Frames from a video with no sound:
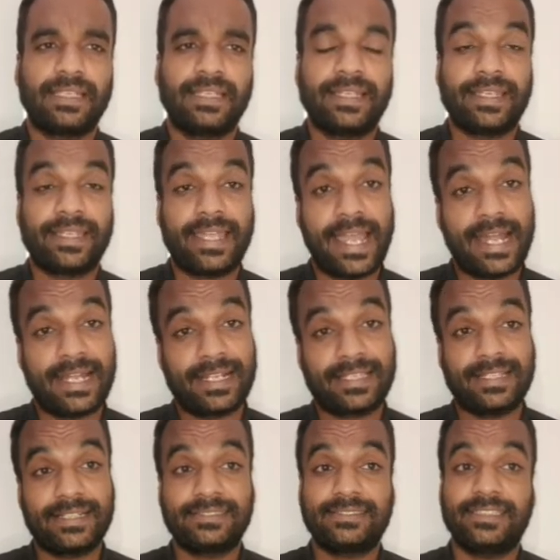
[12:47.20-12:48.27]

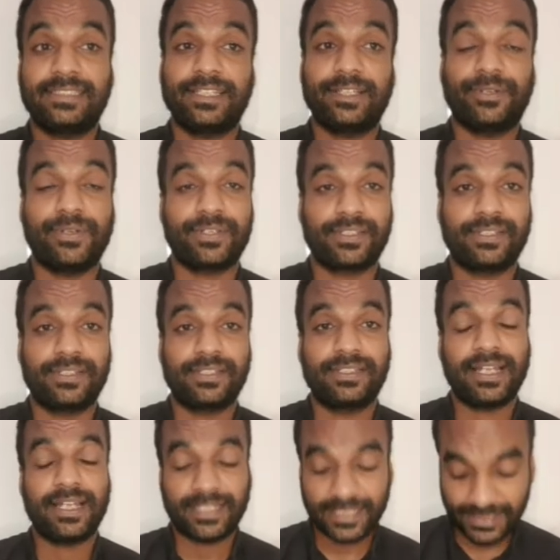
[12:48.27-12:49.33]
characteristic equation.
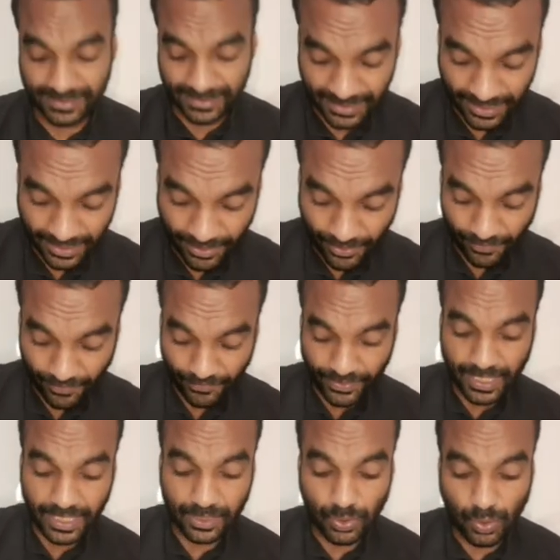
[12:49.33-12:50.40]
That is, we
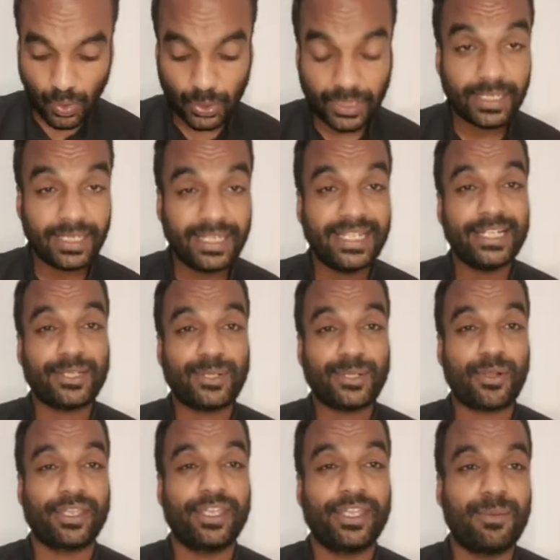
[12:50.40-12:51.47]
are only
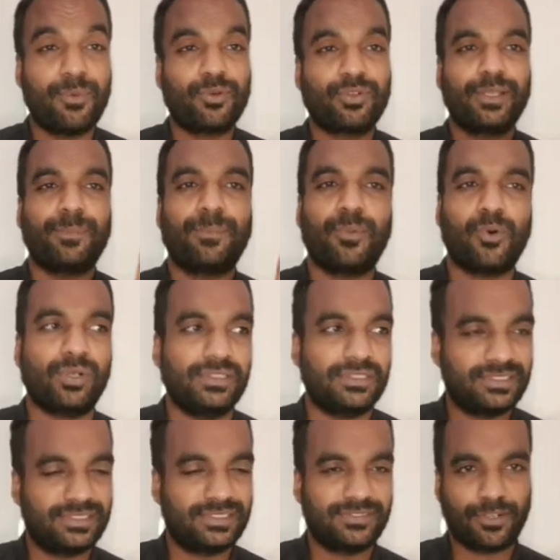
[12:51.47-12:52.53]
talking about the
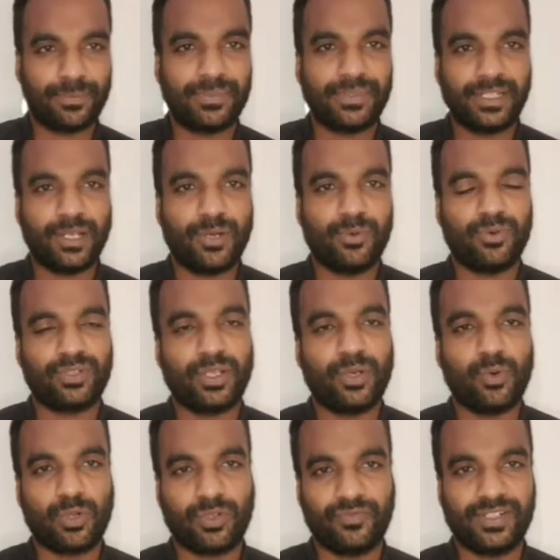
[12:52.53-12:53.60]
poles from now
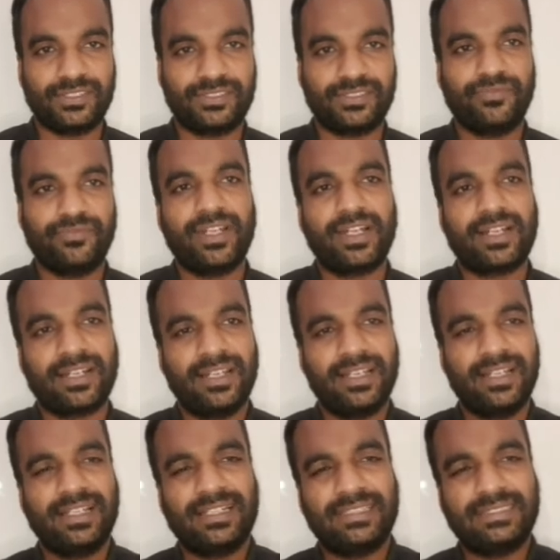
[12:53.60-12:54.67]
onwards. We are
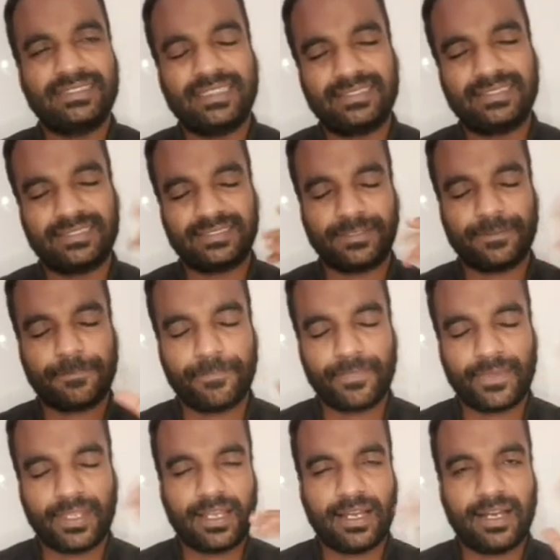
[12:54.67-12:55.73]
just
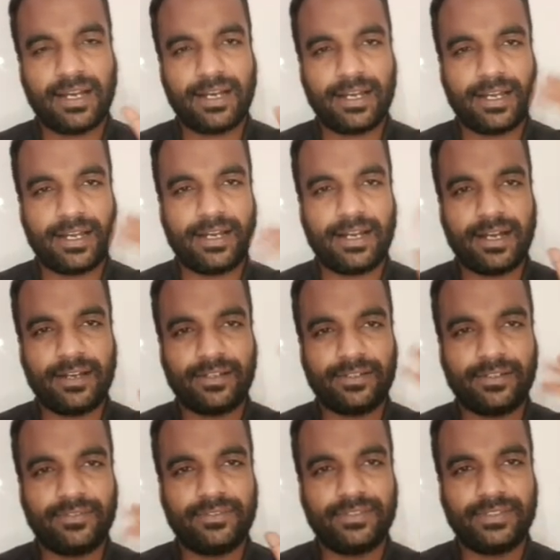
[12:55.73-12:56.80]

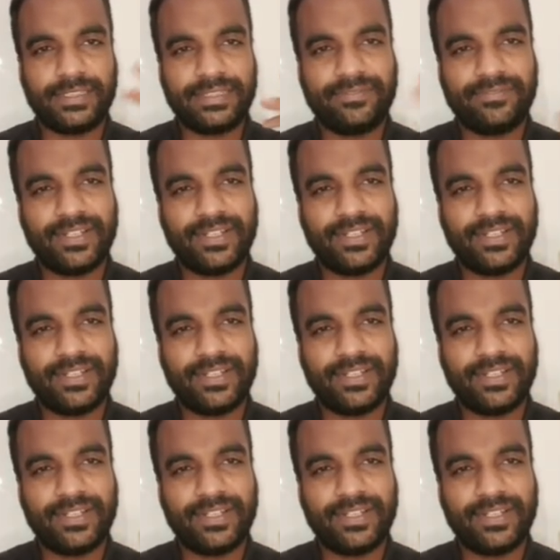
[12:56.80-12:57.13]
avoiding